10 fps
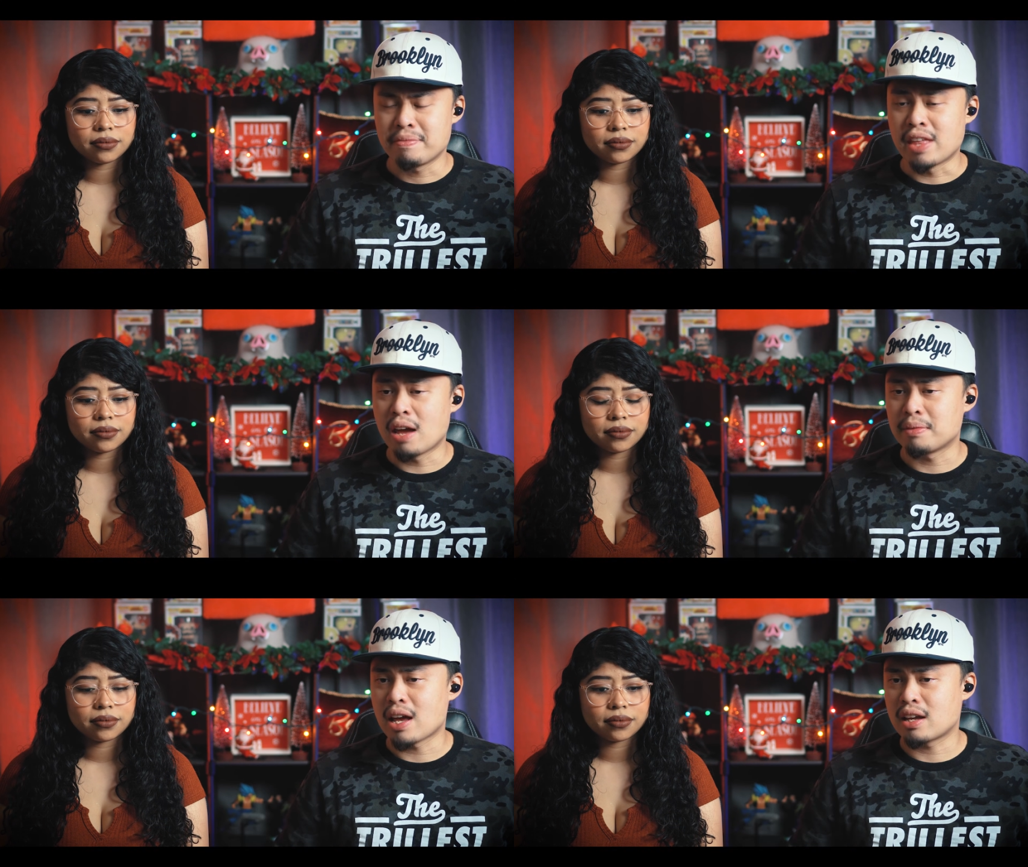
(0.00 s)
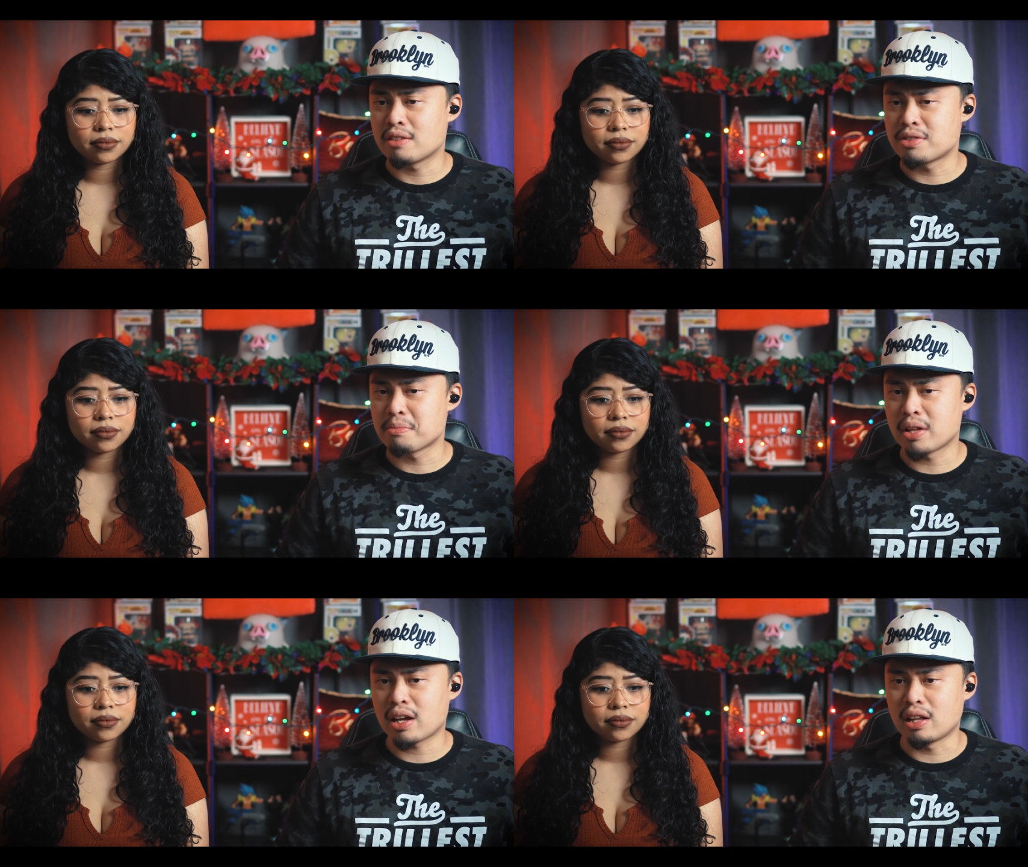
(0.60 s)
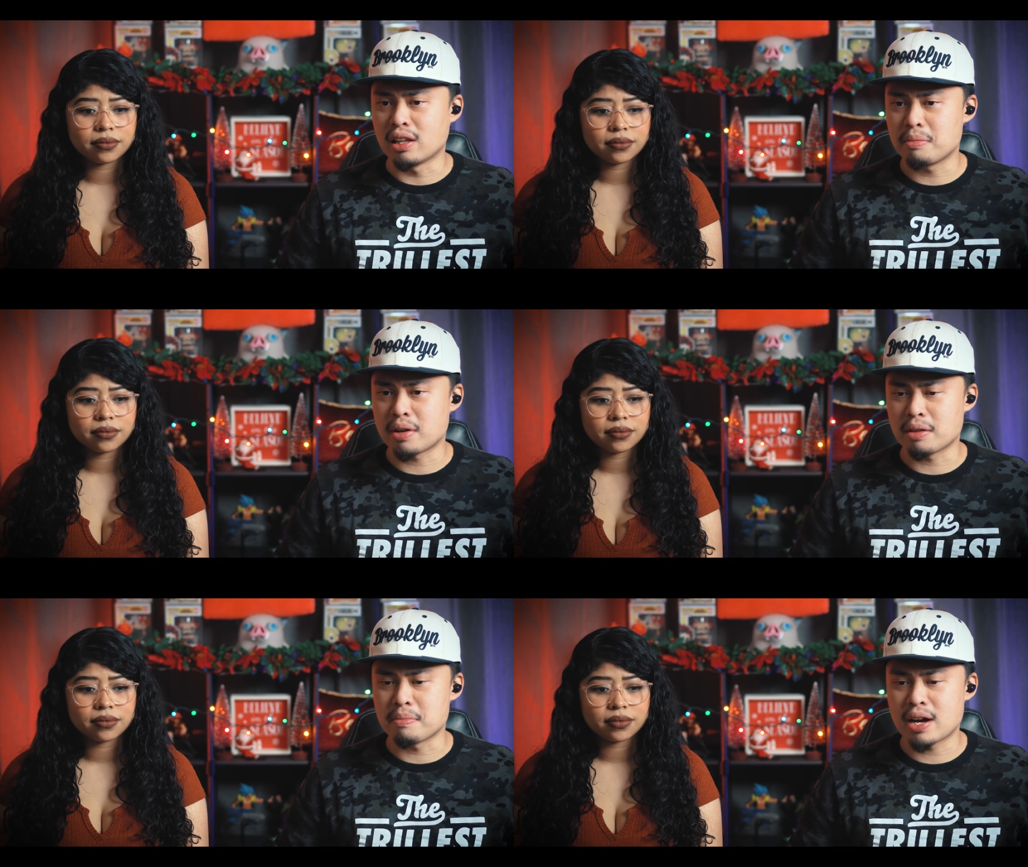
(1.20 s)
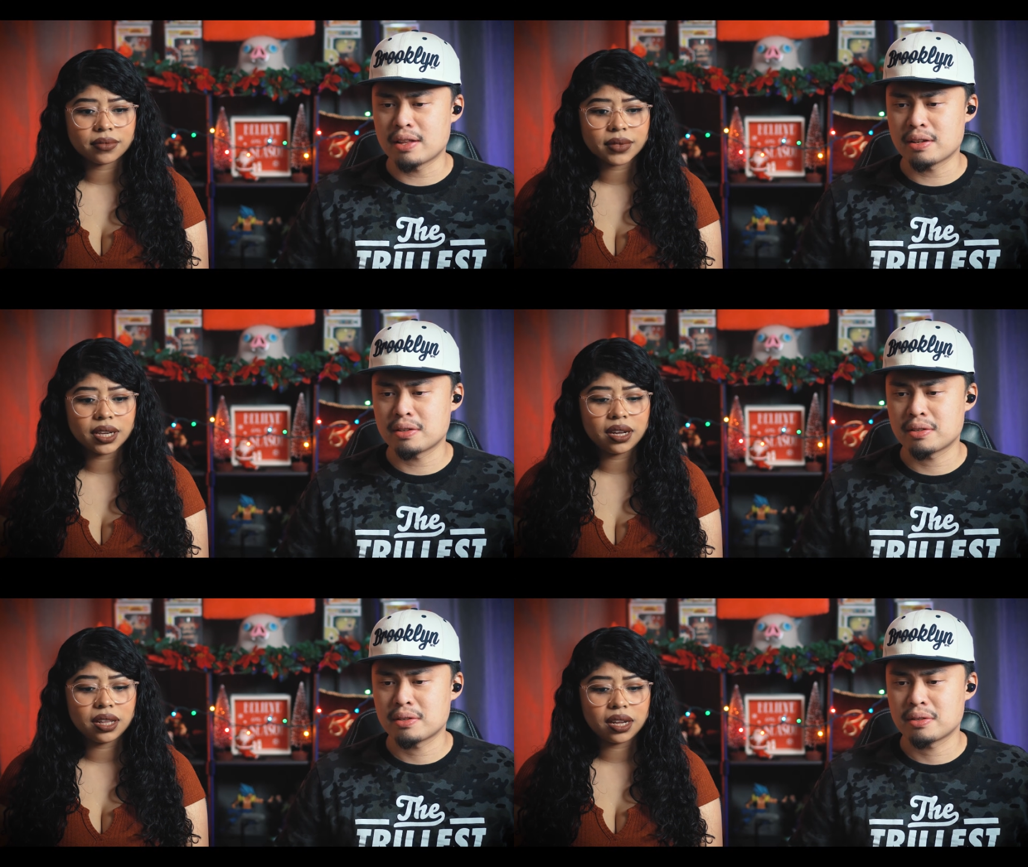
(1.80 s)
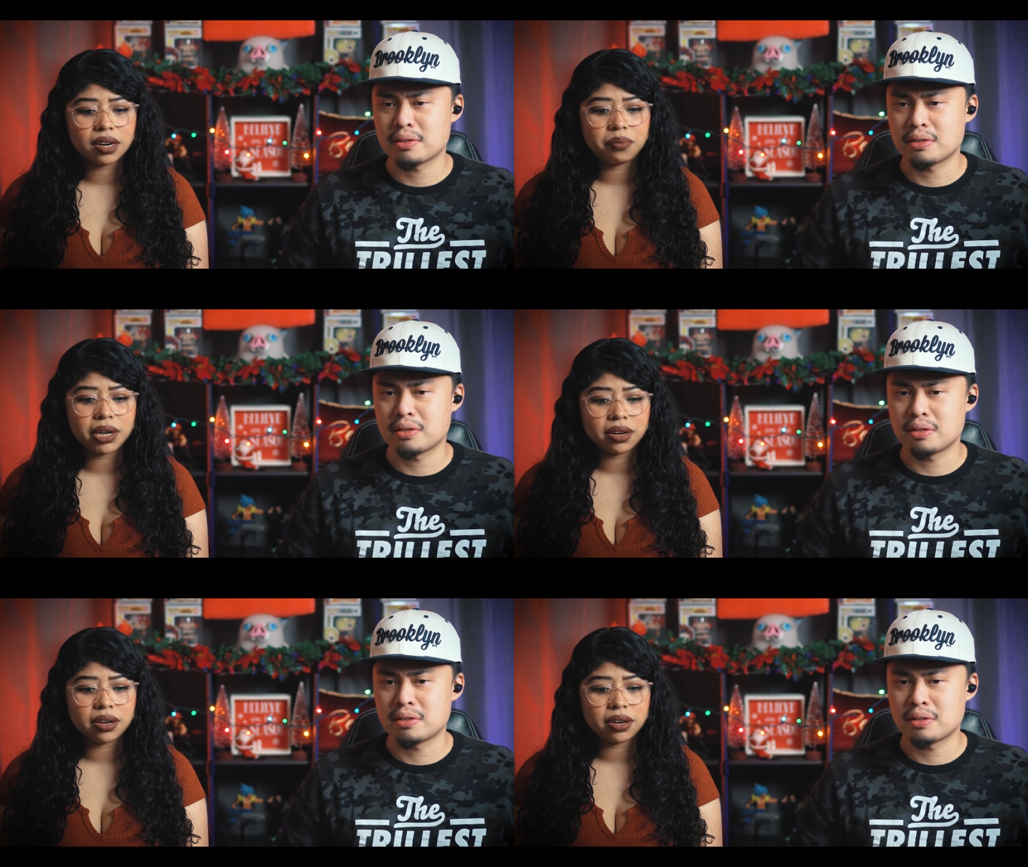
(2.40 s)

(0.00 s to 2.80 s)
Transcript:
Speaker 1: Damn, that gives him like unlimited mana.
Speaker 2: A lot of